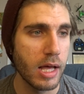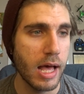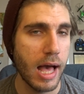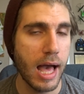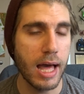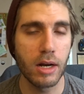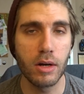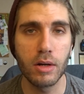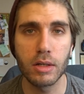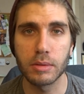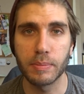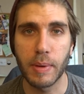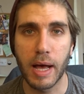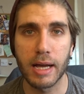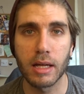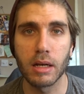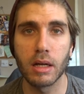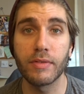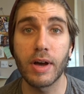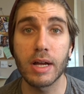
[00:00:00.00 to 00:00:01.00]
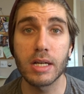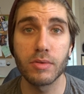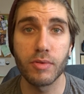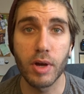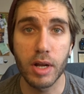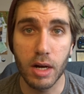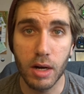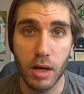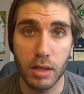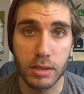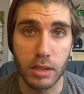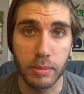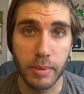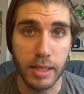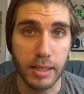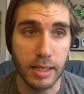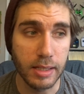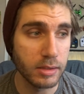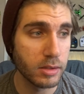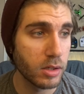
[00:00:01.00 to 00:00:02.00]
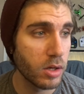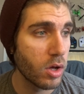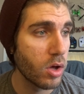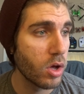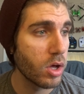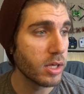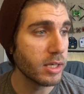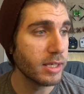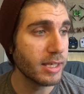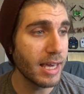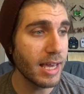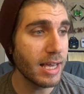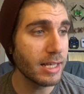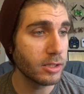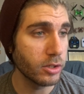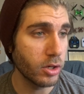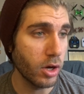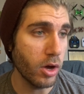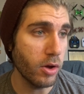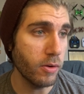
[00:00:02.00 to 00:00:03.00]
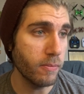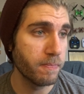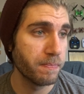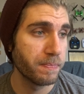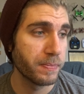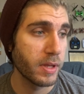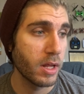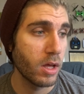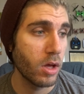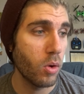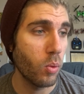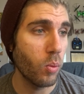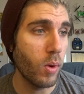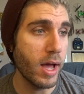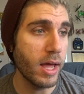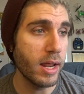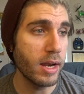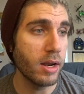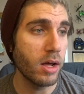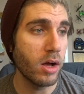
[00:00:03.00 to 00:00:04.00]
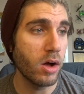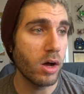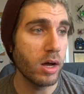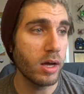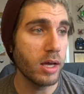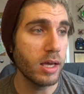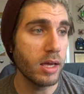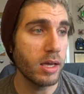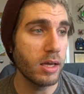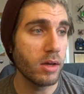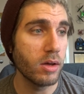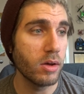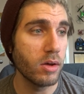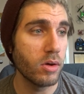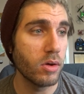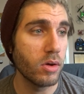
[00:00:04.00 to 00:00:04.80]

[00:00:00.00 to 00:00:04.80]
and I looked back and I've actually written an article about this years ago when I